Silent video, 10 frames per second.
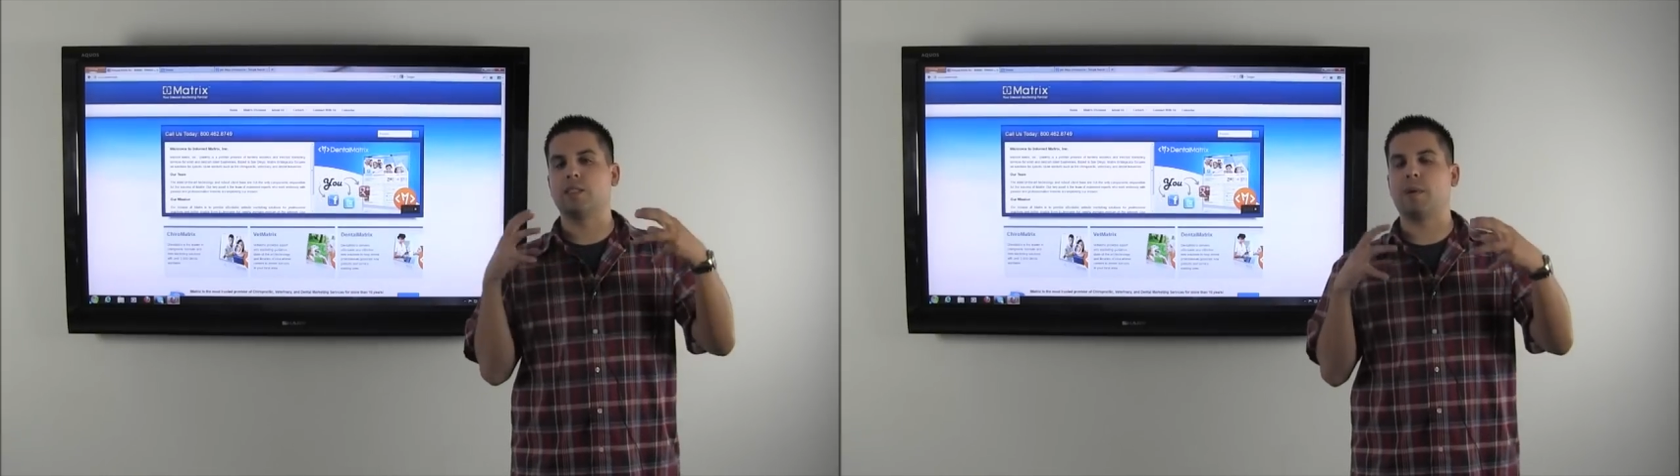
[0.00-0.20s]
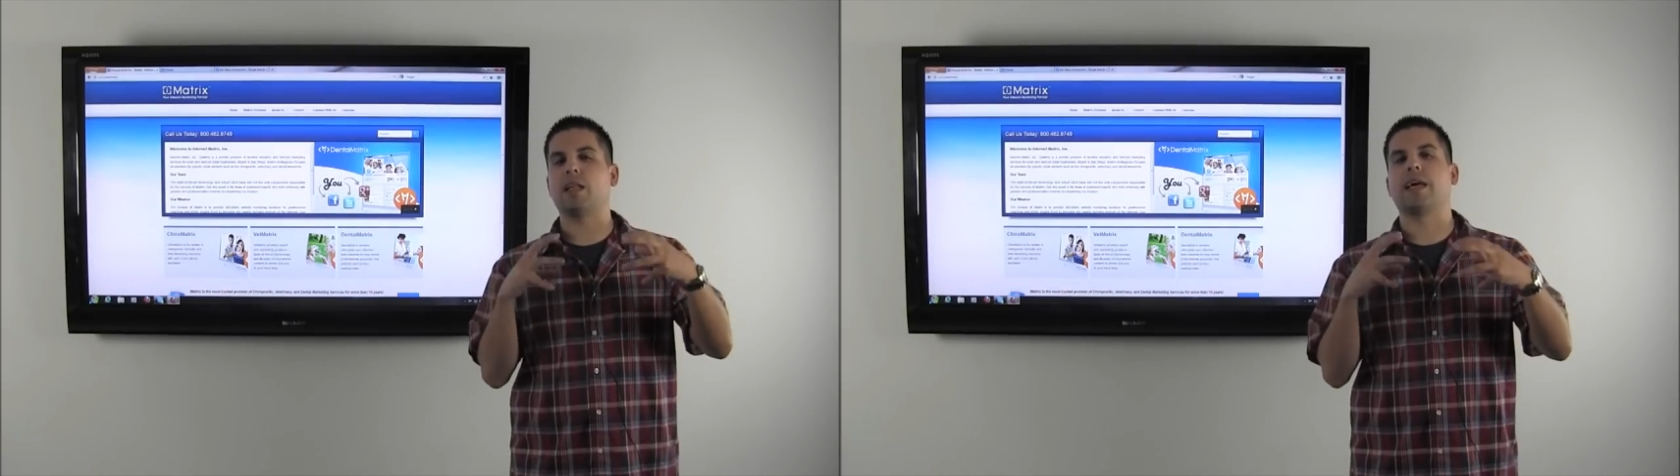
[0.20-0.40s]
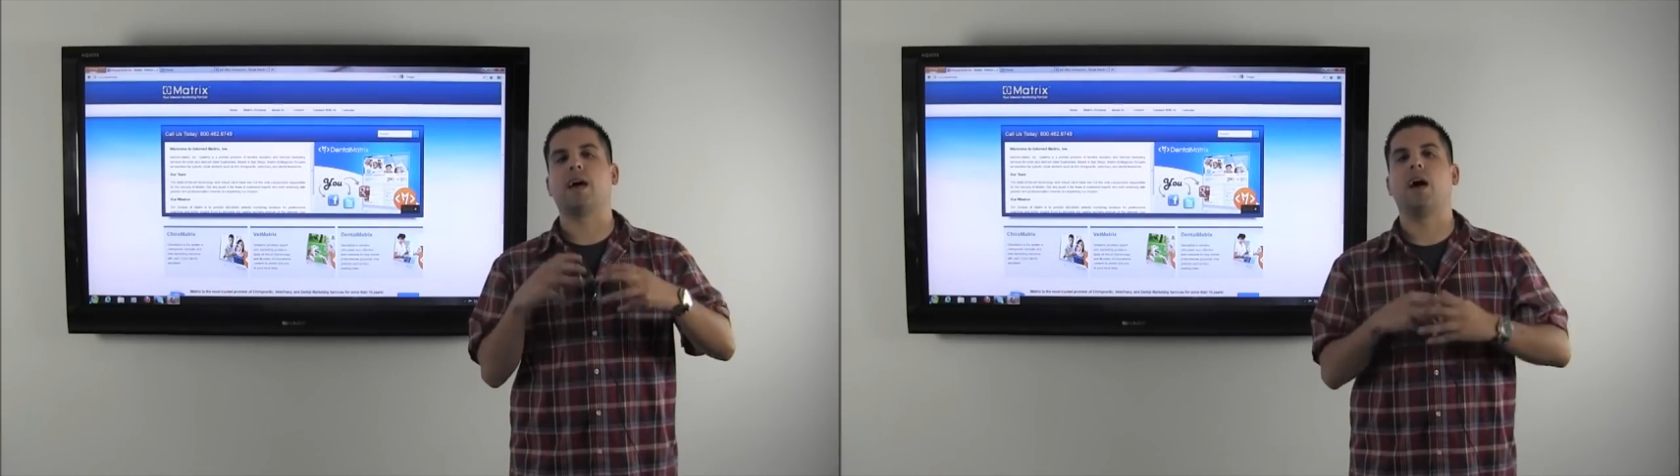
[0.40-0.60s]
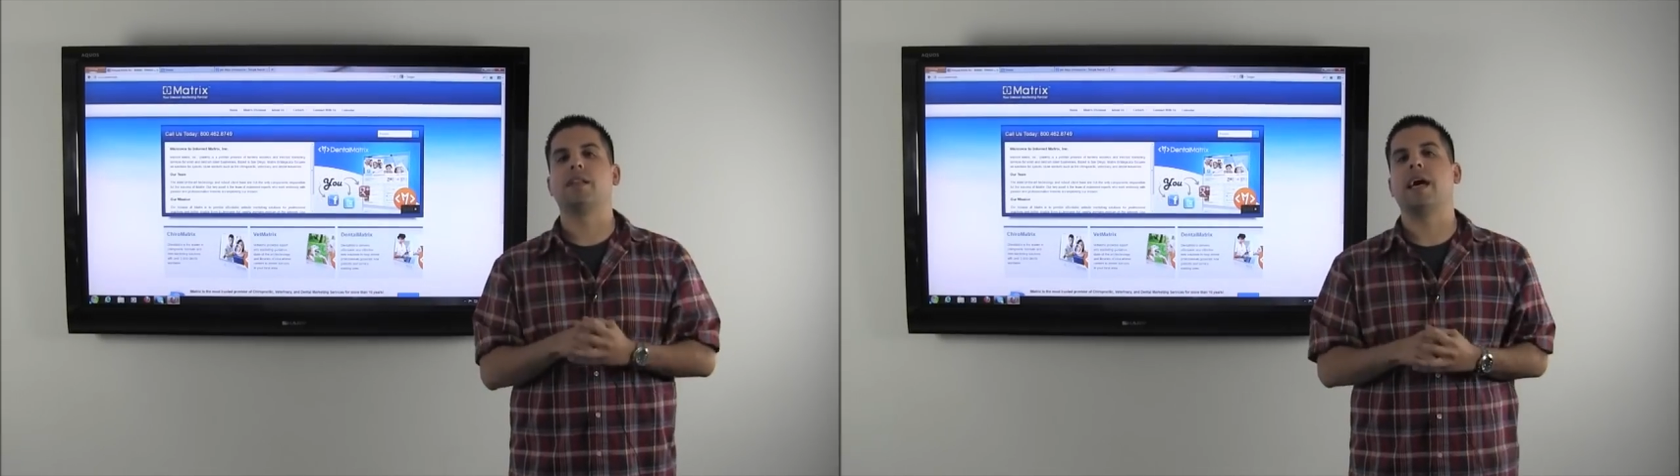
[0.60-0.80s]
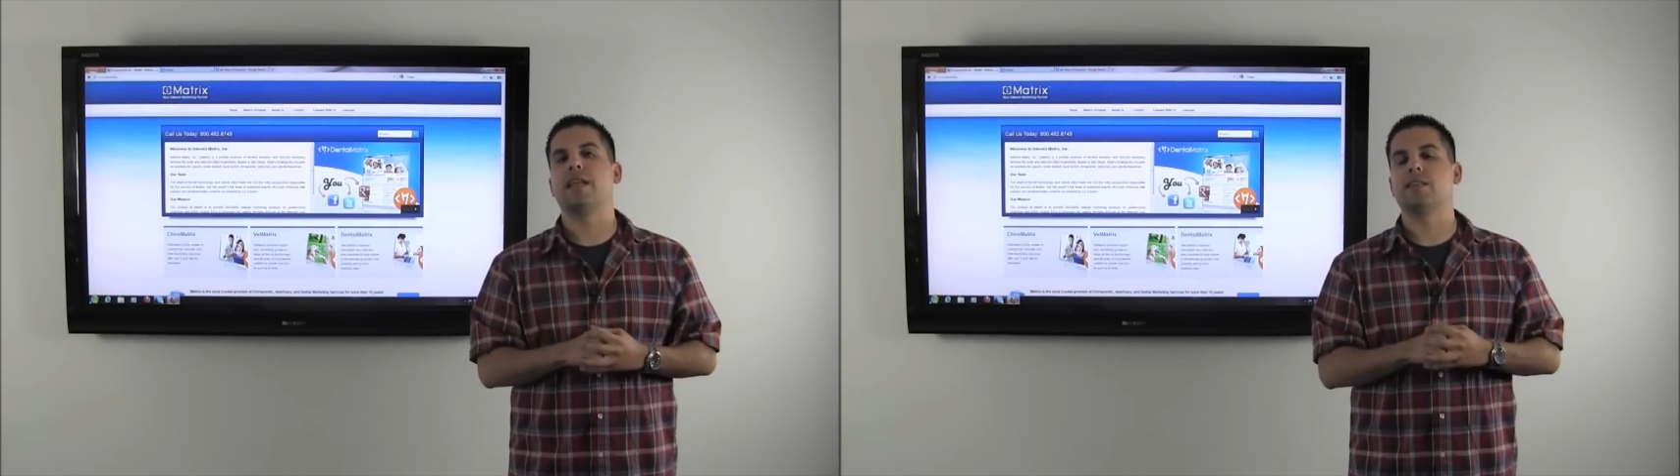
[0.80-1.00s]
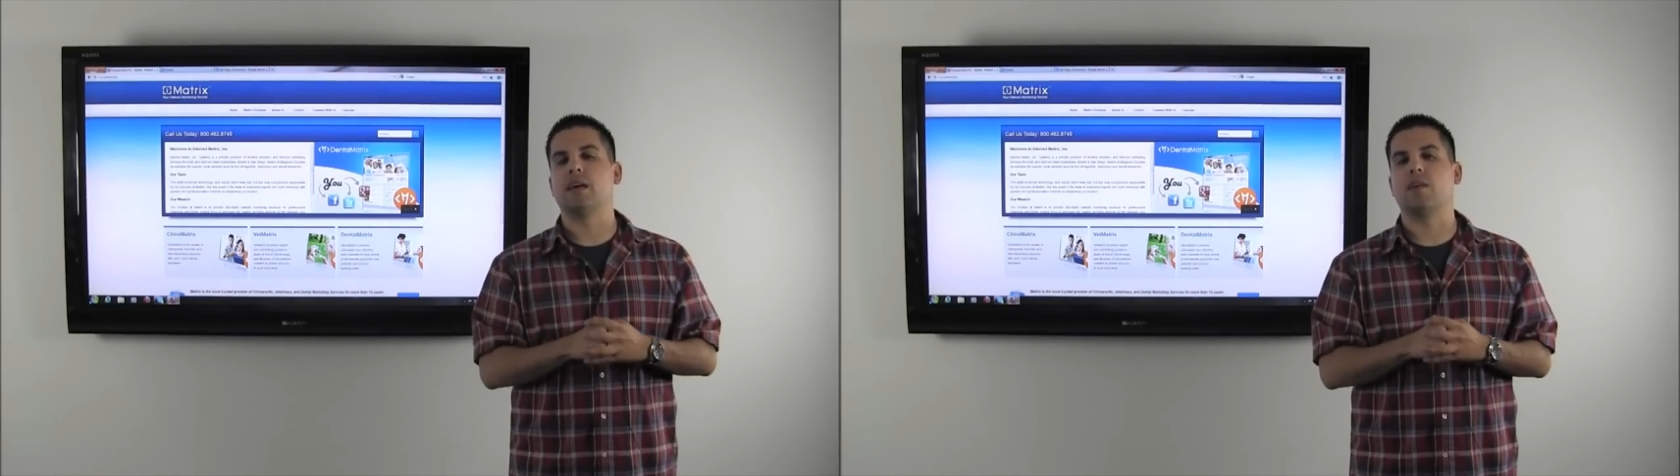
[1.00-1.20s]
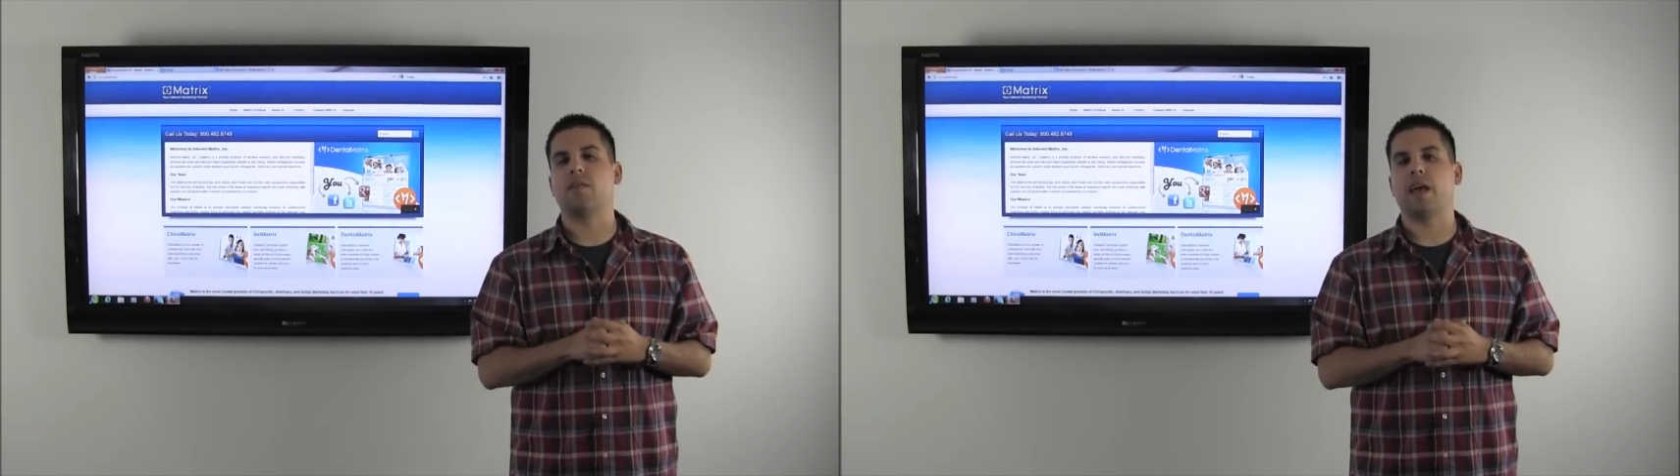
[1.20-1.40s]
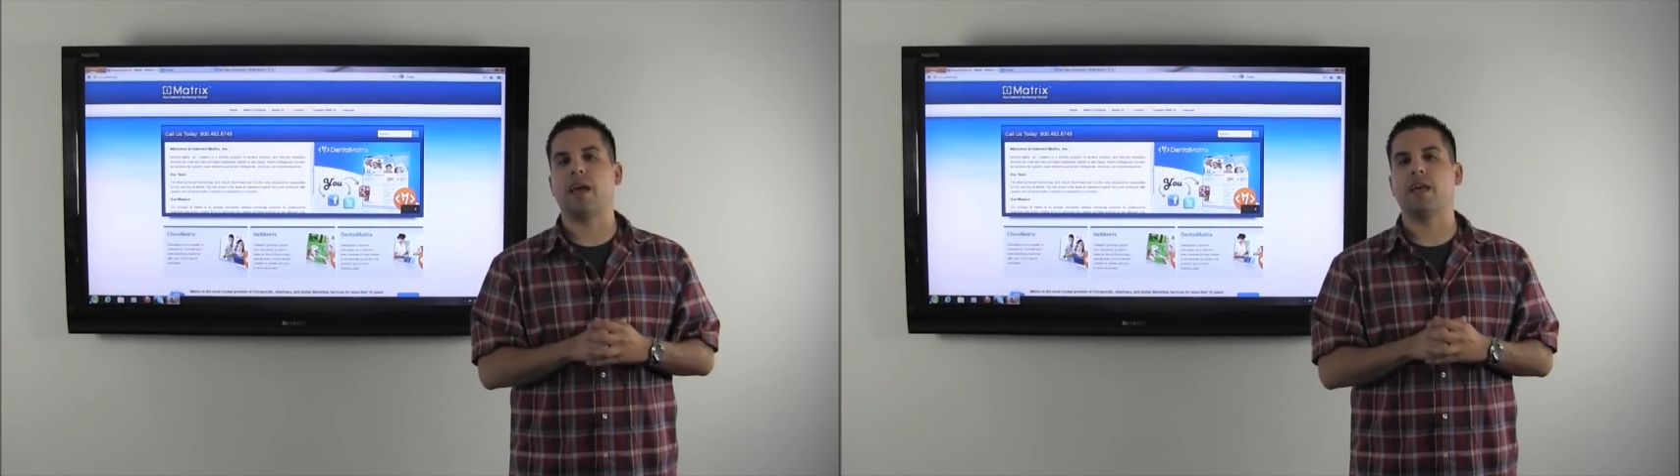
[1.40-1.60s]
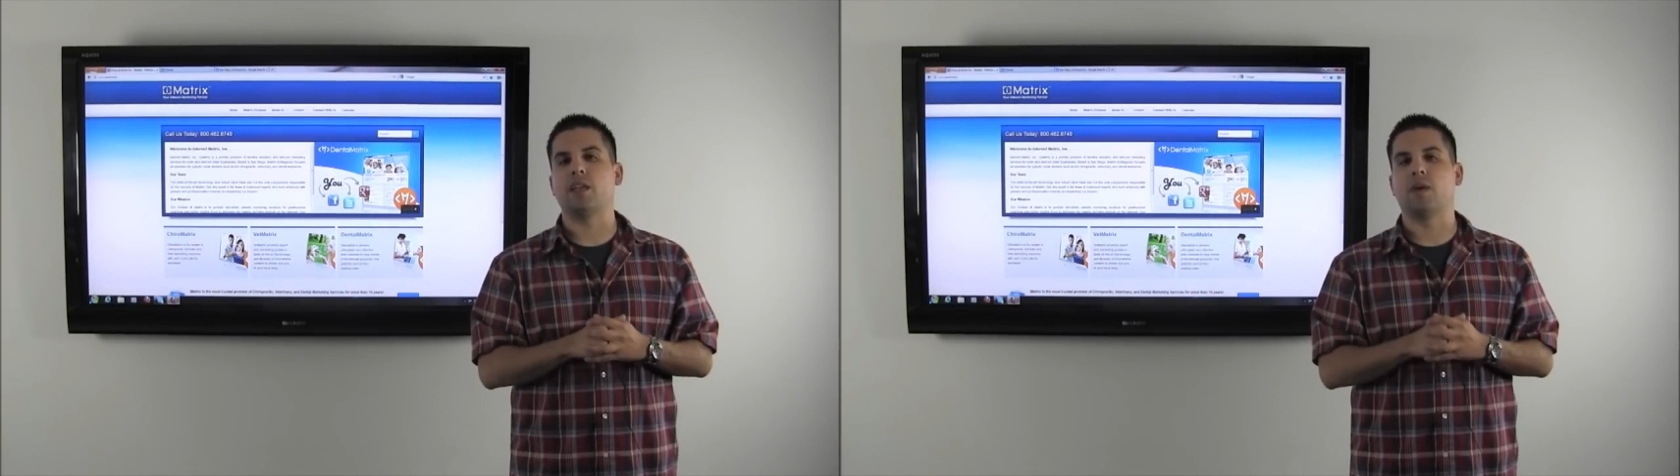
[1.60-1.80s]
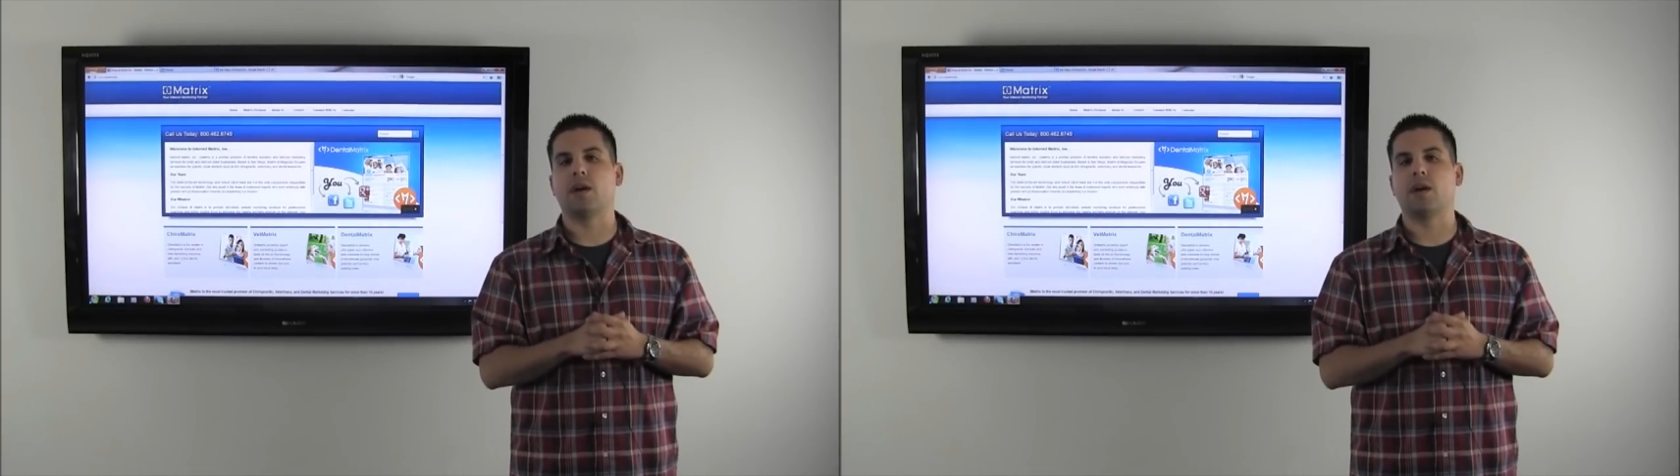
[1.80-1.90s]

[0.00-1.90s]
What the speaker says: spotlight on the ad itself, and you